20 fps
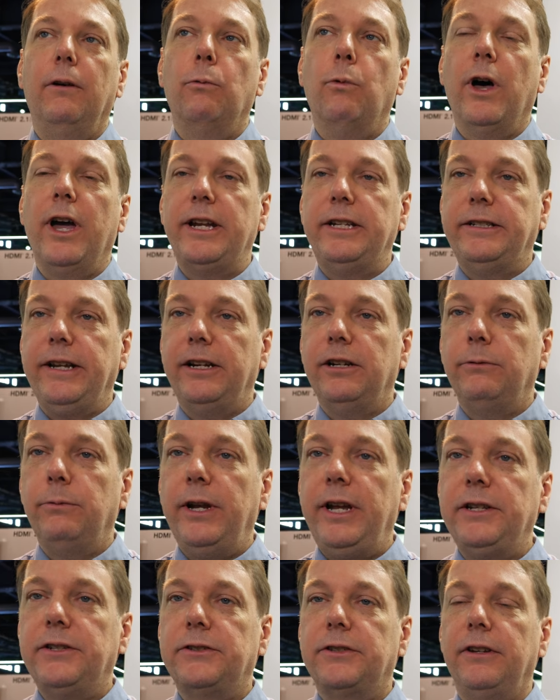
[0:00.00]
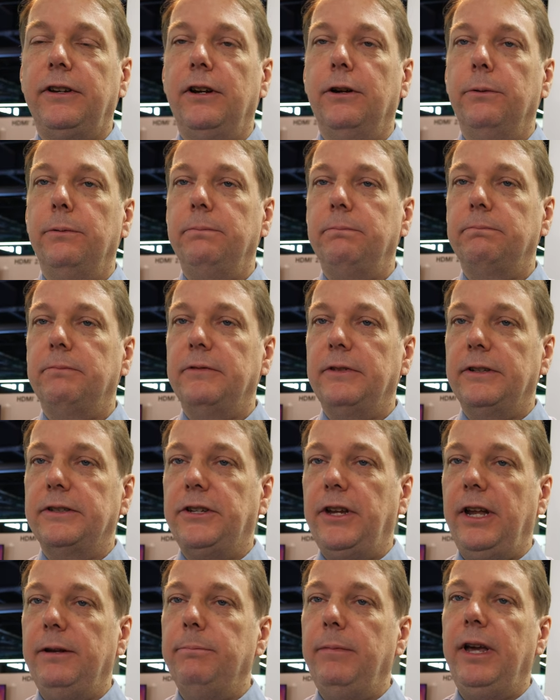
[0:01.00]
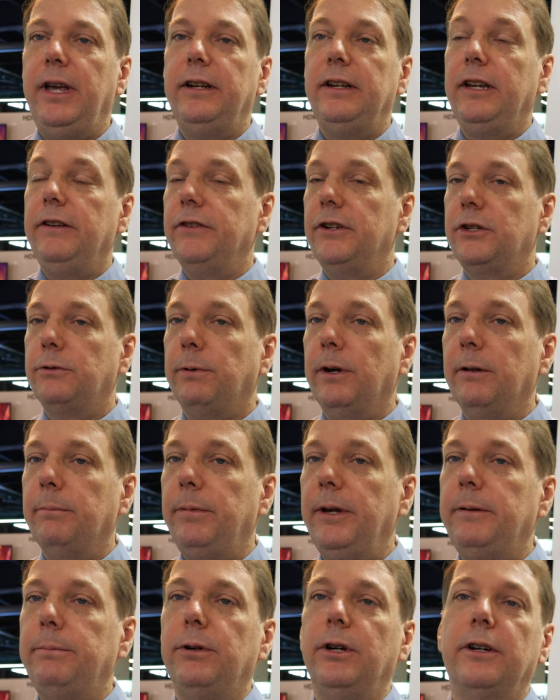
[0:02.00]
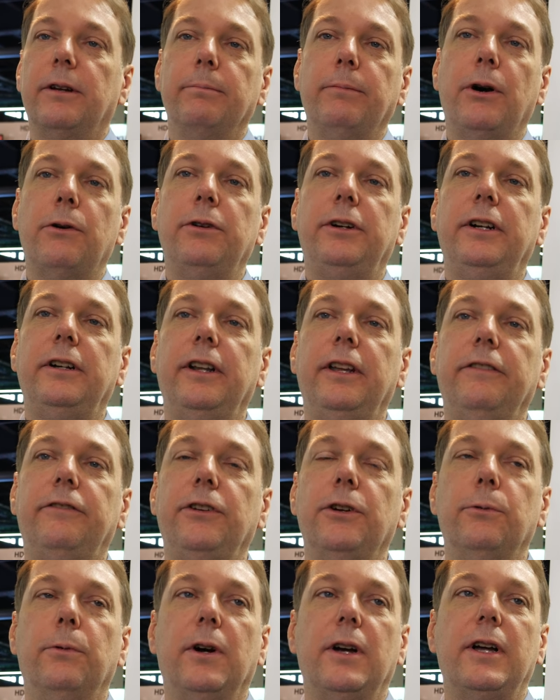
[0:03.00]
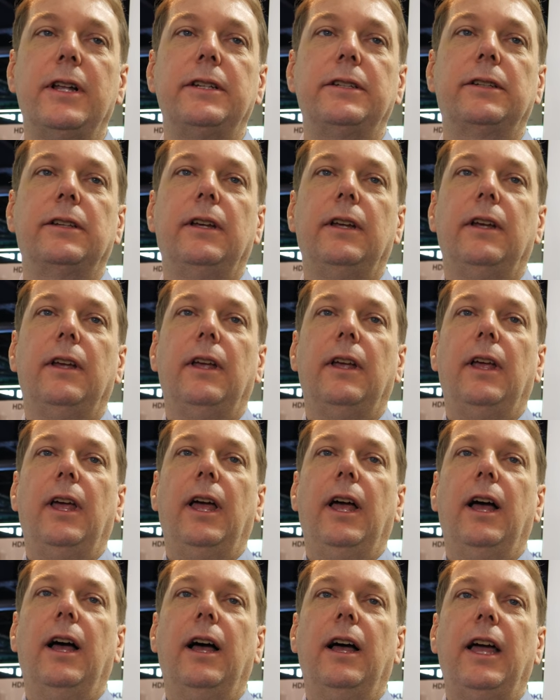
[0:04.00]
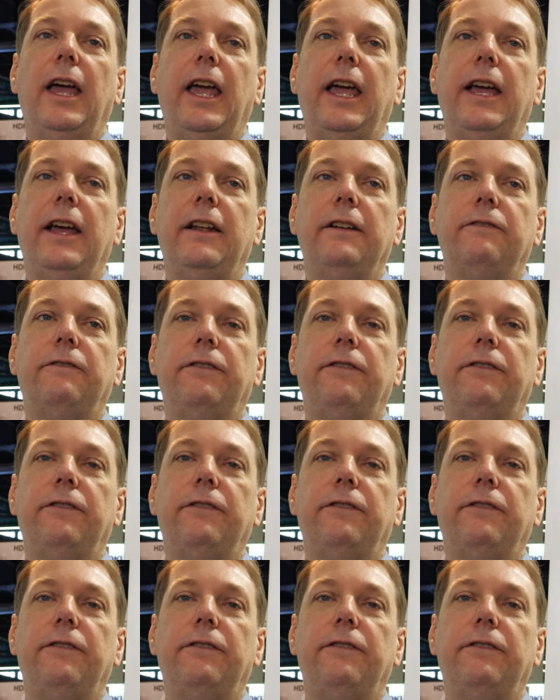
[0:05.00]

wide data rates, so, you know, 10-bit, even 12-bit per component if you want, and